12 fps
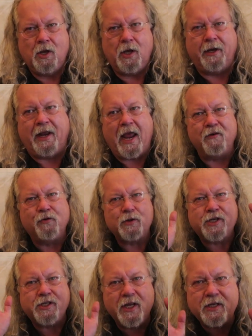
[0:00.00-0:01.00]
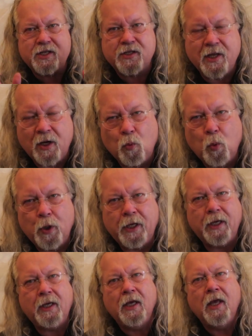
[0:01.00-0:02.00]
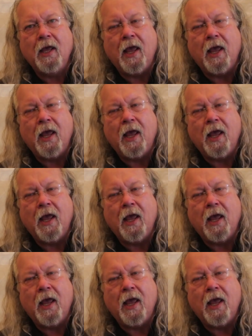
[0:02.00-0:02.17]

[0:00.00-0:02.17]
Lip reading: And ever since then, we